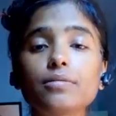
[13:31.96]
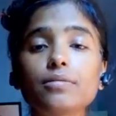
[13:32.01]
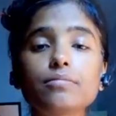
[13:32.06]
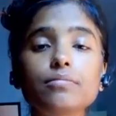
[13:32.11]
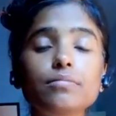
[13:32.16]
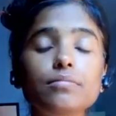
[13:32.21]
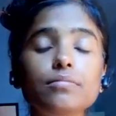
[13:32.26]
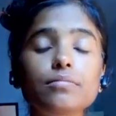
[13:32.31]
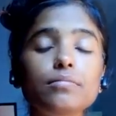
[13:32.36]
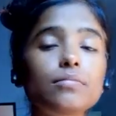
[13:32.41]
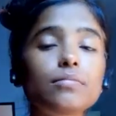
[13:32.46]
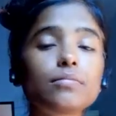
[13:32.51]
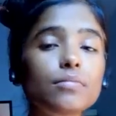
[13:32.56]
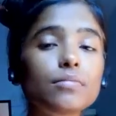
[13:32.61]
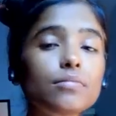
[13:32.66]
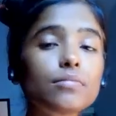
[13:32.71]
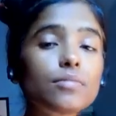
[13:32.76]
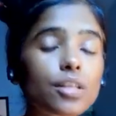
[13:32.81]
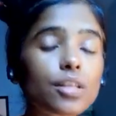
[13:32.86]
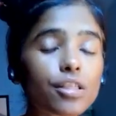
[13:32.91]
um,
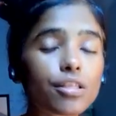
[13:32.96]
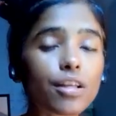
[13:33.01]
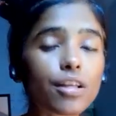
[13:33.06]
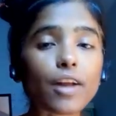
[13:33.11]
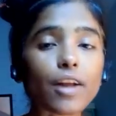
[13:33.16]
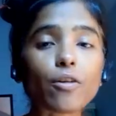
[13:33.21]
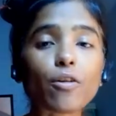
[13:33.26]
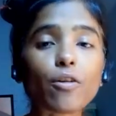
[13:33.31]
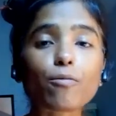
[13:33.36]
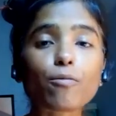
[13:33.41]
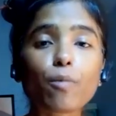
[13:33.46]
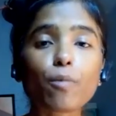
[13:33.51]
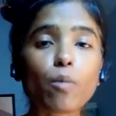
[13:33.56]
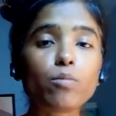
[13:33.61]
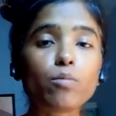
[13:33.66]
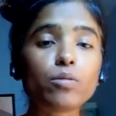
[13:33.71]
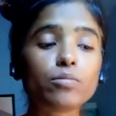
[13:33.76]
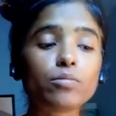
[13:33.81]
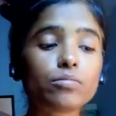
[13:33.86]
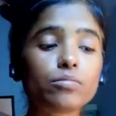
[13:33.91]
this kind
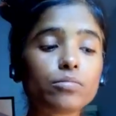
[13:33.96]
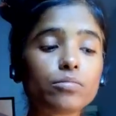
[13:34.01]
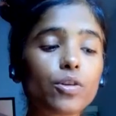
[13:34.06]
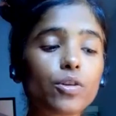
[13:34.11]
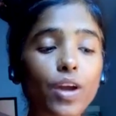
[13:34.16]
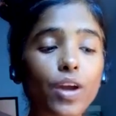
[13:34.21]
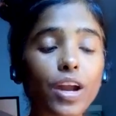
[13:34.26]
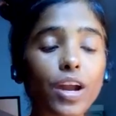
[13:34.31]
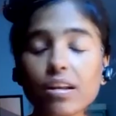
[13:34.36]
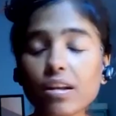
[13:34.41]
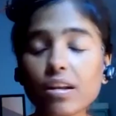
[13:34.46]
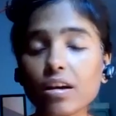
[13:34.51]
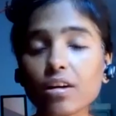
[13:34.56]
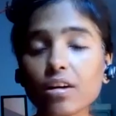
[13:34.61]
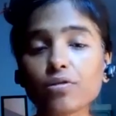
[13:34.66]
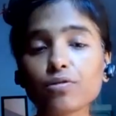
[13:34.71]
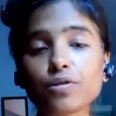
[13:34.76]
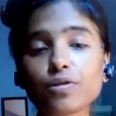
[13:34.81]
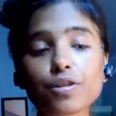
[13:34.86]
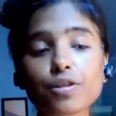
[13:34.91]
of problem, you
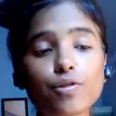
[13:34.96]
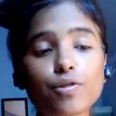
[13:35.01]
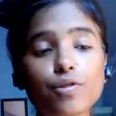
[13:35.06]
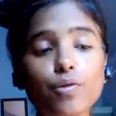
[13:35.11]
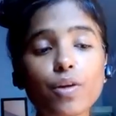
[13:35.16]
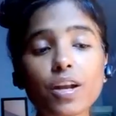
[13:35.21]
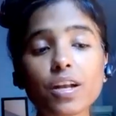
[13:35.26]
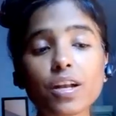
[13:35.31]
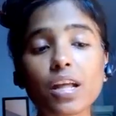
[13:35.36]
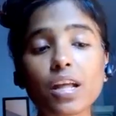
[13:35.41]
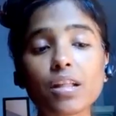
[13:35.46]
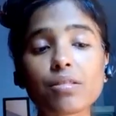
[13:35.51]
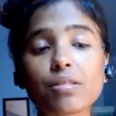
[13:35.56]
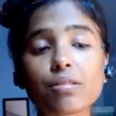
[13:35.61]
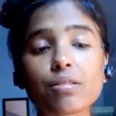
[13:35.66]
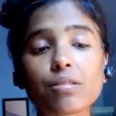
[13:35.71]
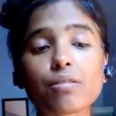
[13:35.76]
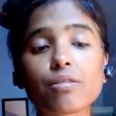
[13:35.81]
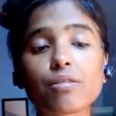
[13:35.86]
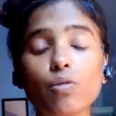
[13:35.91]
get nervous, you get
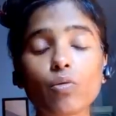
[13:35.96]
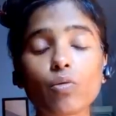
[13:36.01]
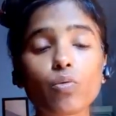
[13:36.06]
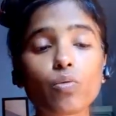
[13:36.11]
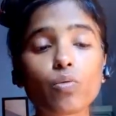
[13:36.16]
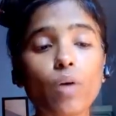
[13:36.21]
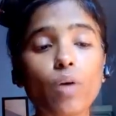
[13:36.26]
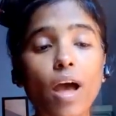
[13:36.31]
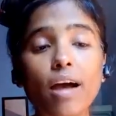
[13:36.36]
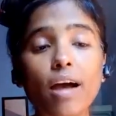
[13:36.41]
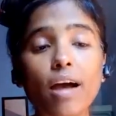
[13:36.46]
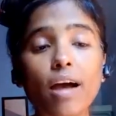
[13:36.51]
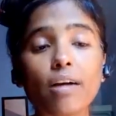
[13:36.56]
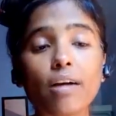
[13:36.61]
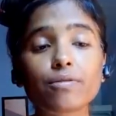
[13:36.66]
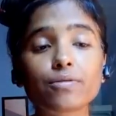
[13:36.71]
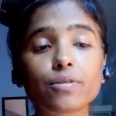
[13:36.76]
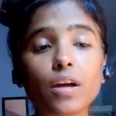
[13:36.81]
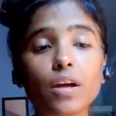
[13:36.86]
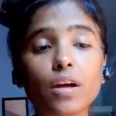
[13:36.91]
tense, you
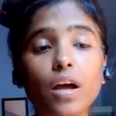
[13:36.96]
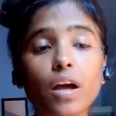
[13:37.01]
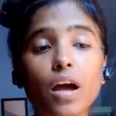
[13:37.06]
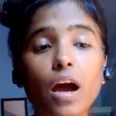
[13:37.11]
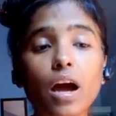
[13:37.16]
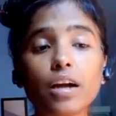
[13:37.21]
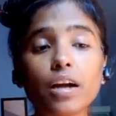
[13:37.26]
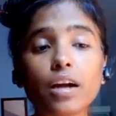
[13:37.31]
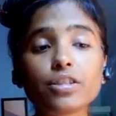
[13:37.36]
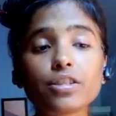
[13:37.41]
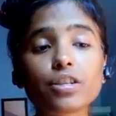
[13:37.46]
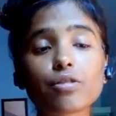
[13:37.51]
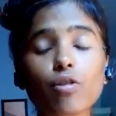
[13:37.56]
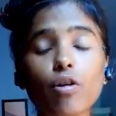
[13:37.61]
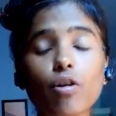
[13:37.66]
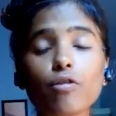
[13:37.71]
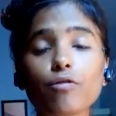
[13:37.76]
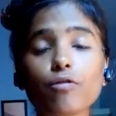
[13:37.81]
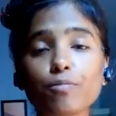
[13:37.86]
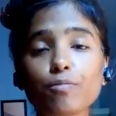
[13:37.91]
have
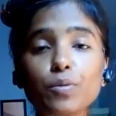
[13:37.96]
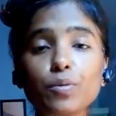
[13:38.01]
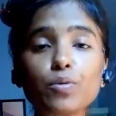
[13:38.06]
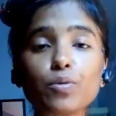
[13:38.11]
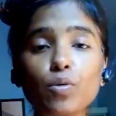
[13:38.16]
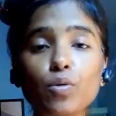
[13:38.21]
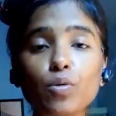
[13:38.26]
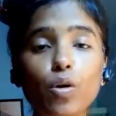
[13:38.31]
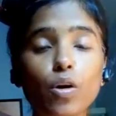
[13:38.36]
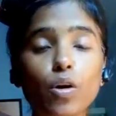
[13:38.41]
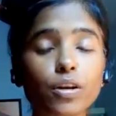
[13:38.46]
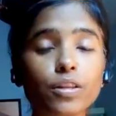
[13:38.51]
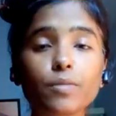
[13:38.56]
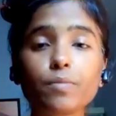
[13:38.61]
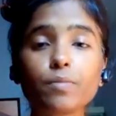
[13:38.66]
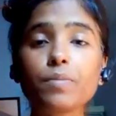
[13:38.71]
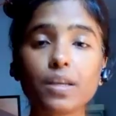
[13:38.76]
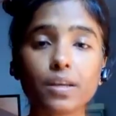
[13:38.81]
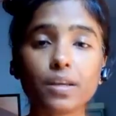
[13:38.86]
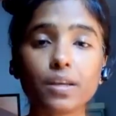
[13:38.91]
urges of poo
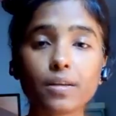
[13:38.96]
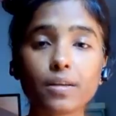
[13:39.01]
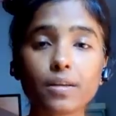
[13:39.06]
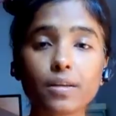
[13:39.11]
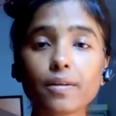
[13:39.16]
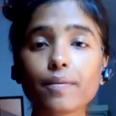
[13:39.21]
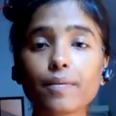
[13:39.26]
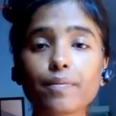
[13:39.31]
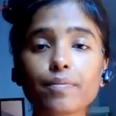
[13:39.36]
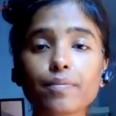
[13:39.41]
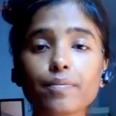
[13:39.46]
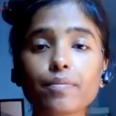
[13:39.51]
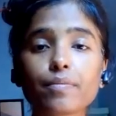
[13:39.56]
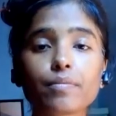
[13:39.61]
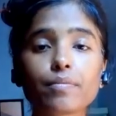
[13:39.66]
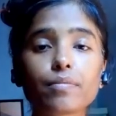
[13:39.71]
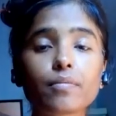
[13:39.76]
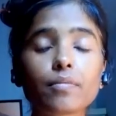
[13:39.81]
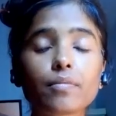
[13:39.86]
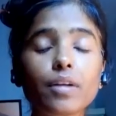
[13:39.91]
or the pee,
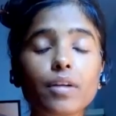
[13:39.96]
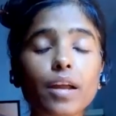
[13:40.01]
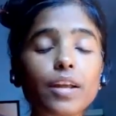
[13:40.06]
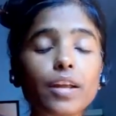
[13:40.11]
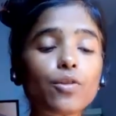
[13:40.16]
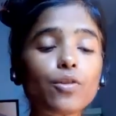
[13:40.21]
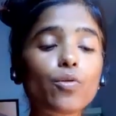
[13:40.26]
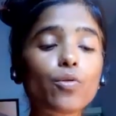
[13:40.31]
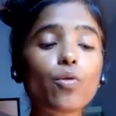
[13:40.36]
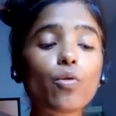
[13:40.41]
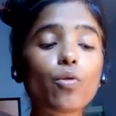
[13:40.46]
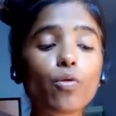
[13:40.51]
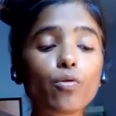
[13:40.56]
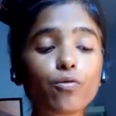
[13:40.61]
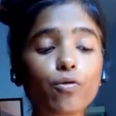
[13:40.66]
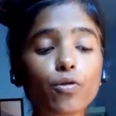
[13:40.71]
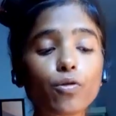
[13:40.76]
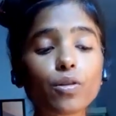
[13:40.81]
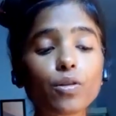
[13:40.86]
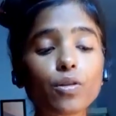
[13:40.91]
right? You go
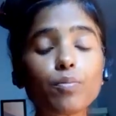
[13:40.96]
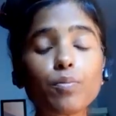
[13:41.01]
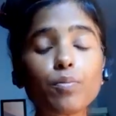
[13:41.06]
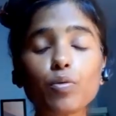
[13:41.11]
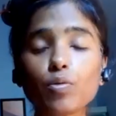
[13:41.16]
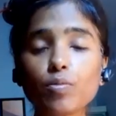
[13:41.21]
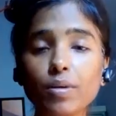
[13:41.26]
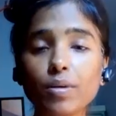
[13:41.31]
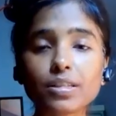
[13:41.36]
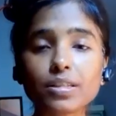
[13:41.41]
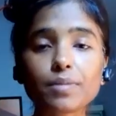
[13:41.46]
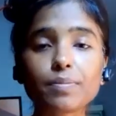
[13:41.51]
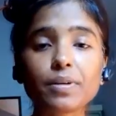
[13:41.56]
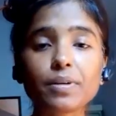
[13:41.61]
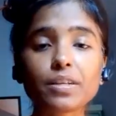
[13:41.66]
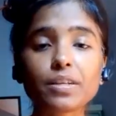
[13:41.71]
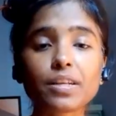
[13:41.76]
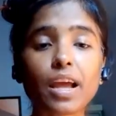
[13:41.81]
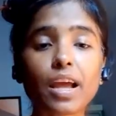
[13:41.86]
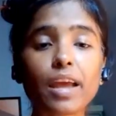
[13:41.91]
for the poo
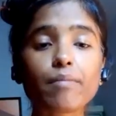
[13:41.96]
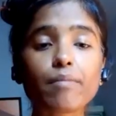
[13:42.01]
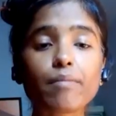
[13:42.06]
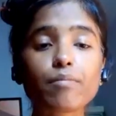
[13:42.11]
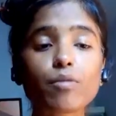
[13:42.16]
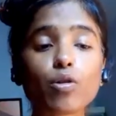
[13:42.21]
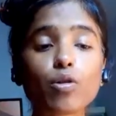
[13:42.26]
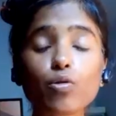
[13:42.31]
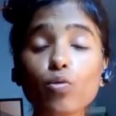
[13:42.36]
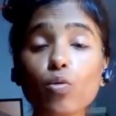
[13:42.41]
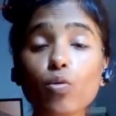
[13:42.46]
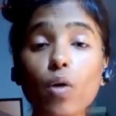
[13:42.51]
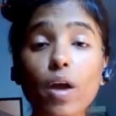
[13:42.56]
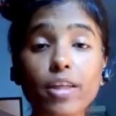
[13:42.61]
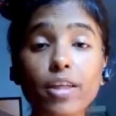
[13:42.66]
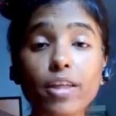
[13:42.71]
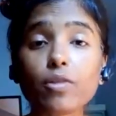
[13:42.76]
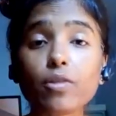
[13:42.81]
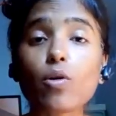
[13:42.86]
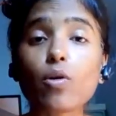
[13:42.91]
multiple times, or you
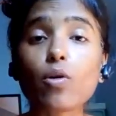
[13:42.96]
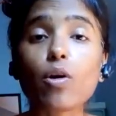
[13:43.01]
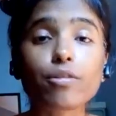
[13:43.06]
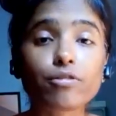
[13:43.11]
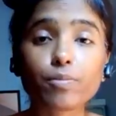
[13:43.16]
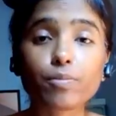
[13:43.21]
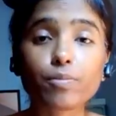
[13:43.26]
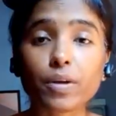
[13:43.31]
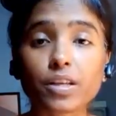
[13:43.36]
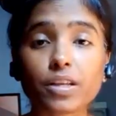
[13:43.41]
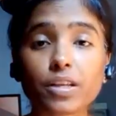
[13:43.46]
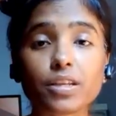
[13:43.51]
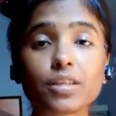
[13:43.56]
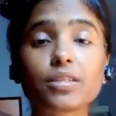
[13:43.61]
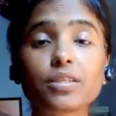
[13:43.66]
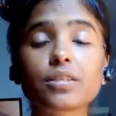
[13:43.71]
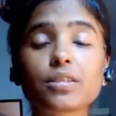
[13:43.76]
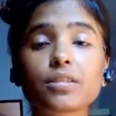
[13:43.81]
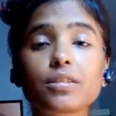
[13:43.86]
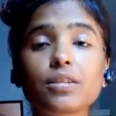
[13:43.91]
either constipated.
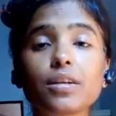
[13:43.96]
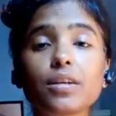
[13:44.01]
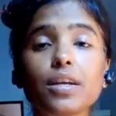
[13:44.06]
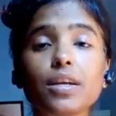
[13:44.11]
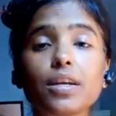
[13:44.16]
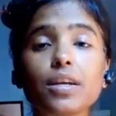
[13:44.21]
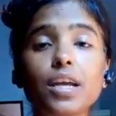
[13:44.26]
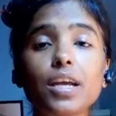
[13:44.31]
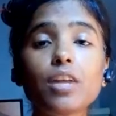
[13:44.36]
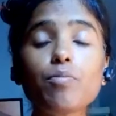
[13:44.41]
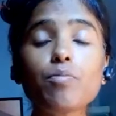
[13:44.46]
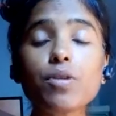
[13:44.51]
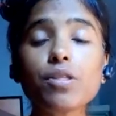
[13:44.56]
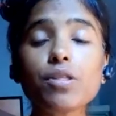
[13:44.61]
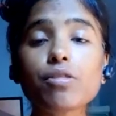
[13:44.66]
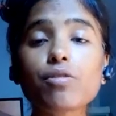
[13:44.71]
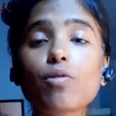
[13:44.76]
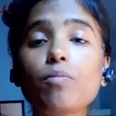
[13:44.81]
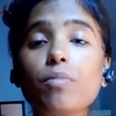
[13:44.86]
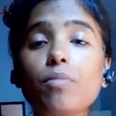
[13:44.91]
It
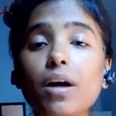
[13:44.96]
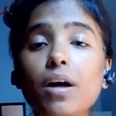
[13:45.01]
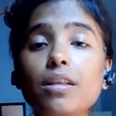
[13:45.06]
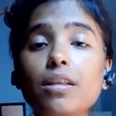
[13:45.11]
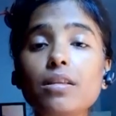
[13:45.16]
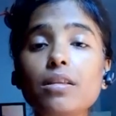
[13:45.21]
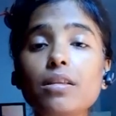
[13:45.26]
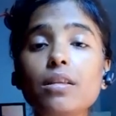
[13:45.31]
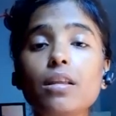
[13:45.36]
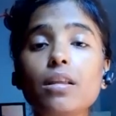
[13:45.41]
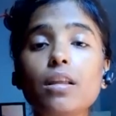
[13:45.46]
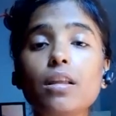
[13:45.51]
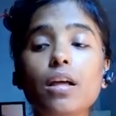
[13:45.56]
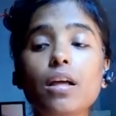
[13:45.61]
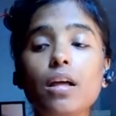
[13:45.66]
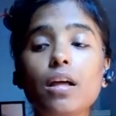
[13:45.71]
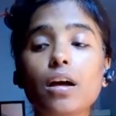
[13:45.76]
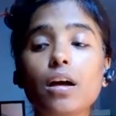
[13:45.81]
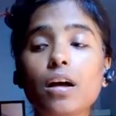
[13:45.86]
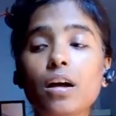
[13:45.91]
means
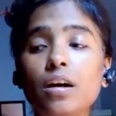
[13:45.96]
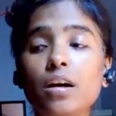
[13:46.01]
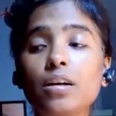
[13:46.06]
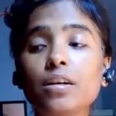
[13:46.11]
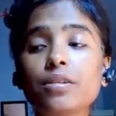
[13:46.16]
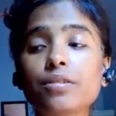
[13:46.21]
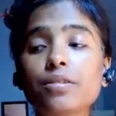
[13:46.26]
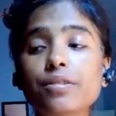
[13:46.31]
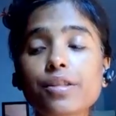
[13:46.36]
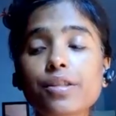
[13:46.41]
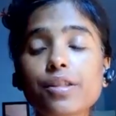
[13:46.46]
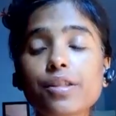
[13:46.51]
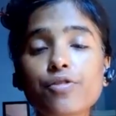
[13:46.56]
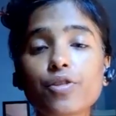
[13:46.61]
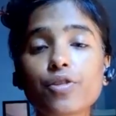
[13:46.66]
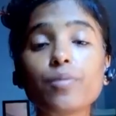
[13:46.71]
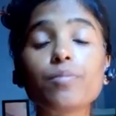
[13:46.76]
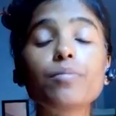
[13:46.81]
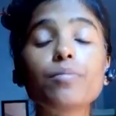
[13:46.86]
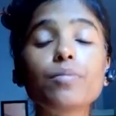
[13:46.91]
your
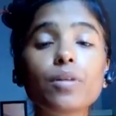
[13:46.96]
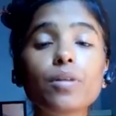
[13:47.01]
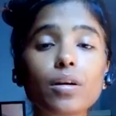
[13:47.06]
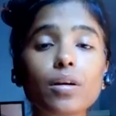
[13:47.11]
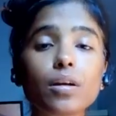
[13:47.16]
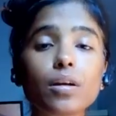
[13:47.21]
system,